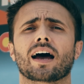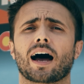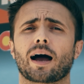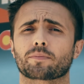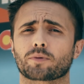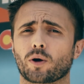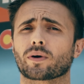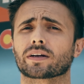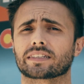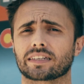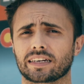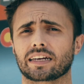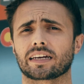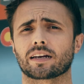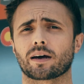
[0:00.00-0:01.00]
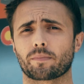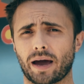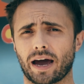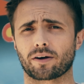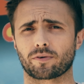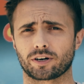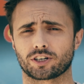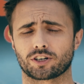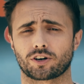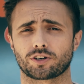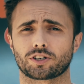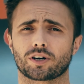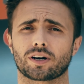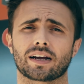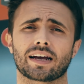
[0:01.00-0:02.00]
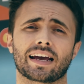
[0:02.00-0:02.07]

I'm going to need a battery charger.